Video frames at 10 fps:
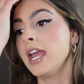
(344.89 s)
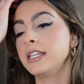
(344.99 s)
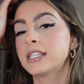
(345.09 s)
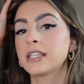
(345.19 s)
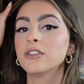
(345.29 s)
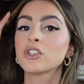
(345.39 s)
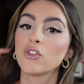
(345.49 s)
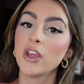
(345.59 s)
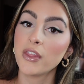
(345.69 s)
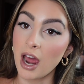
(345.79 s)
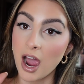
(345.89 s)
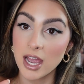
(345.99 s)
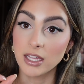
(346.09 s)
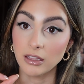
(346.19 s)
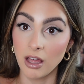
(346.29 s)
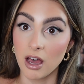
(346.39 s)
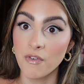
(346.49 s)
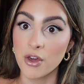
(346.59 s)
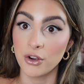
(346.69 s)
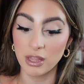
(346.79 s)
a sunscreen that I love
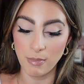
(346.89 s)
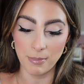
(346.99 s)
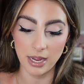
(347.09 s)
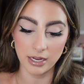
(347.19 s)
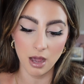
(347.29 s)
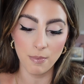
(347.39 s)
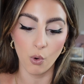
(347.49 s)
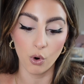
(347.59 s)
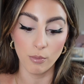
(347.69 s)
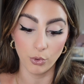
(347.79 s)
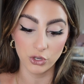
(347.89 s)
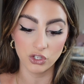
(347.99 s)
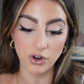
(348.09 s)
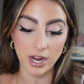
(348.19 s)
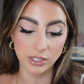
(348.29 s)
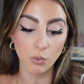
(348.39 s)
underneath my makeup, or a moisturizer.